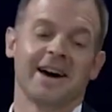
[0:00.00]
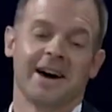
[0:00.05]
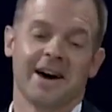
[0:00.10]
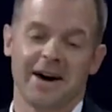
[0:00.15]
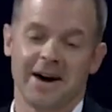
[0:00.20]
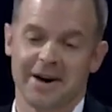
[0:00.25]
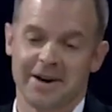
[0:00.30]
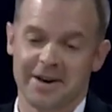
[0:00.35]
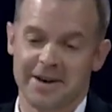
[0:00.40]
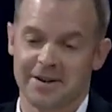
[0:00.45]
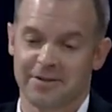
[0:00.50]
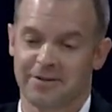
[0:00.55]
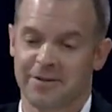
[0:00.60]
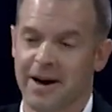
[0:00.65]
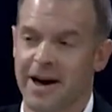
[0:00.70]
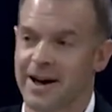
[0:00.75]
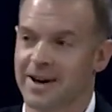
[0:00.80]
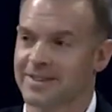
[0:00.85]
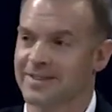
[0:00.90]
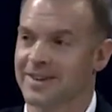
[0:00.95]

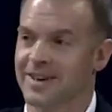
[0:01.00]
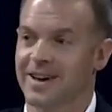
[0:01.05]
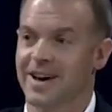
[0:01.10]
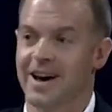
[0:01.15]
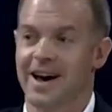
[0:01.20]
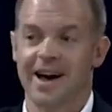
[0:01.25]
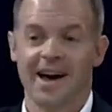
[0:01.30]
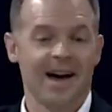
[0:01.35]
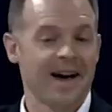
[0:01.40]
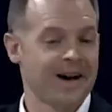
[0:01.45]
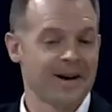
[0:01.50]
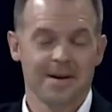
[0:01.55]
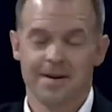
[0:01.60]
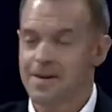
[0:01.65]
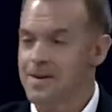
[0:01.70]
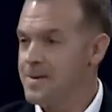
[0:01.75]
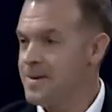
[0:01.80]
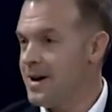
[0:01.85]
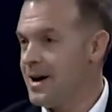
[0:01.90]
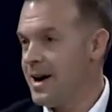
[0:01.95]
Because you did not major
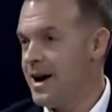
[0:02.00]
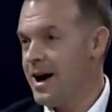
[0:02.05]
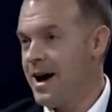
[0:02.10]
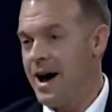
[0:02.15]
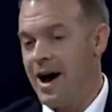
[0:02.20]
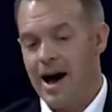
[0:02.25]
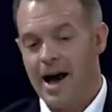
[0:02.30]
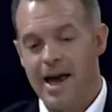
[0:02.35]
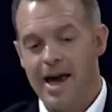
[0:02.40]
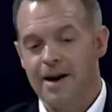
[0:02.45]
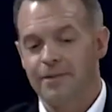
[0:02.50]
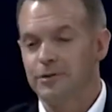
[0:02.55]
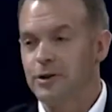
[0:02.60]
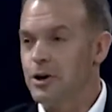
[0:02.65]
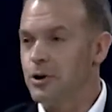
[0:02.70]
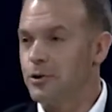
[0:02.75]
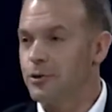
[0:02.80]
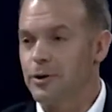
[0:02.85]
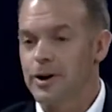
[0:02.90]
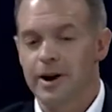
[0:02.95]
that in college. I have
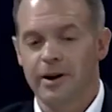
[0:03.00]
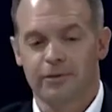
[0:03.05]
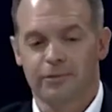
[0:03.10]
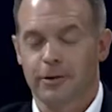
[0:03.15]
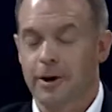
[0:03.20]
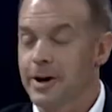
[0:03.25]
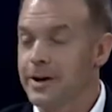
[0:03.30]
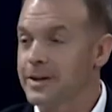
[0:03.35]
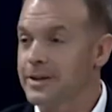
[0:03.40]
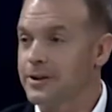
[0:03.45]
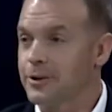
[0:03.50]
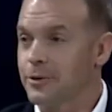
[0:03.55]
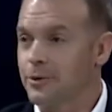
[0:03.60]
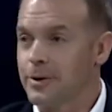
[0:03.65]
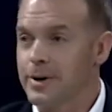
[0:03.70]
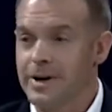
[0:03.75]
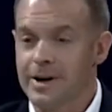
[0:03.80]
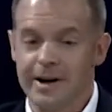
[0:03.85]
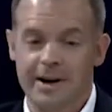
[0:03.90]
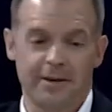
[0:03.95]
no creative writing
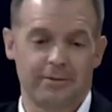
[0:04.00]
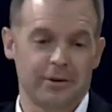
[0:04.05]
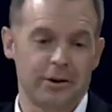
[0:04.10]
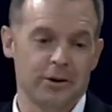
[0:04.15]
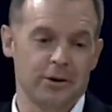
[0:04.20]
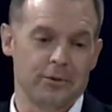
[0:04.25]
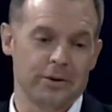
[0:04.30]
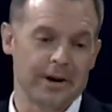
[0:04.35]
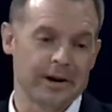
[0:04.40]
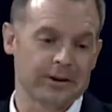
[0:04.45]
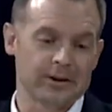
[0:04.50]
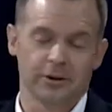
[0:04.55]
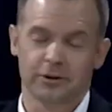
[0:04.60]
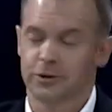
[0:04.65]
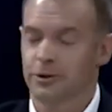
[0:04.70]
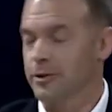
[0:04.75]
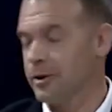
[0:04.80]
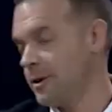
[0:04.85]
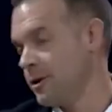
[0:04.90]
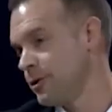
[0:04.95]
degree. I have no
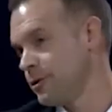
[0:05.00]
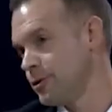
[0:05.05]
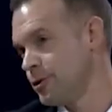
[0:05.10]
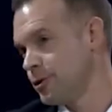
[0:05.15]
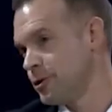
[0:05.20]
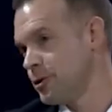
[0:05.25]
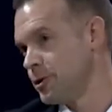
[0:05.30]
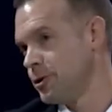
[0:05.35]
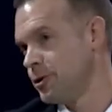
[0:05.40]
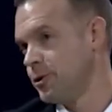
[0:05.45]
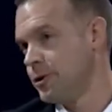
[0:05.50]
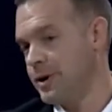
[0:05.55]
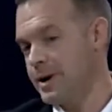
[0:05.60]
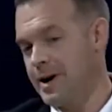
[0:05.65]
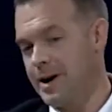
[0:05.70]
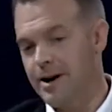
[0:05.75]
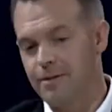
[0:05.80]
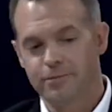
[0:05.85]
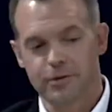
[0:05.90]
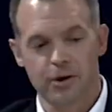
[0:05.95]
English literature degree. I
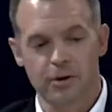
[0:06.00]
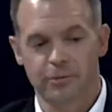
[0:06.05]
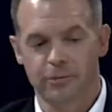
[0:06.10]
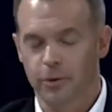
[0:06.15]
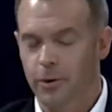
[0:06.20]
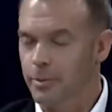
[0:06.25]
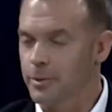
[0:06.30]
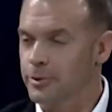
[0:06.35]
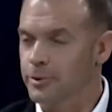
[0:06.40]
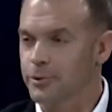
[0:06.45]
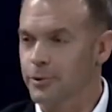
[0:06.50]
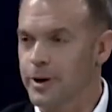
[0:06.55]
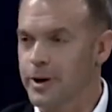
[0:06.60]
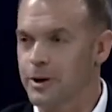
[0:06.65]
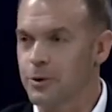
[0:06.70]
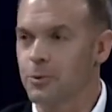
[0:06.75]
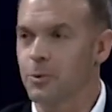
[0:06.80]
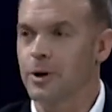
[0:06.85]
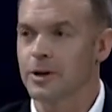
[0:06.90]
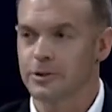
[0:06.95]
have no formal
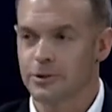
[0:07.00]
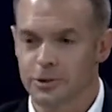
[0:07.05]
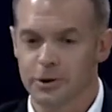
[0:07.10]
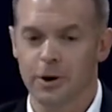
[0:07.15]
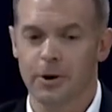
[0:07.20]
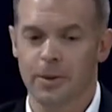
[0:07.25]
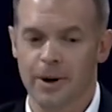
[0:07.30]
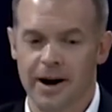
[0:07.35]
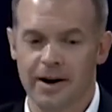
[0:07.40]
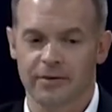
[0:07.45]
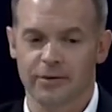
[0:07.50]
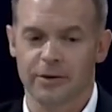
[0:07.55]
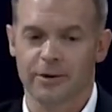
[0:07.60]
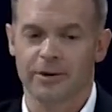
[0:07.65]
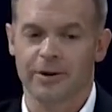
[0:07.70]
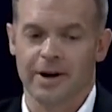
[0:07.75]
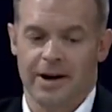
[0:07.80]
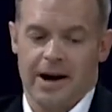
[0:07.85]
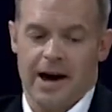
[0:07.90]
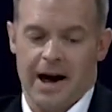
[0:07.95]
training
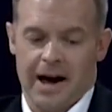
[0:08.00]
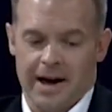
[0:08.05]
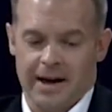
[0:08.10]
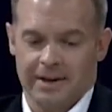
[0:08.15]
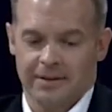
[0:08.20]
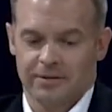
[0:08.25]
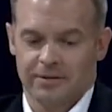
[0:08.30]
whatsoever. I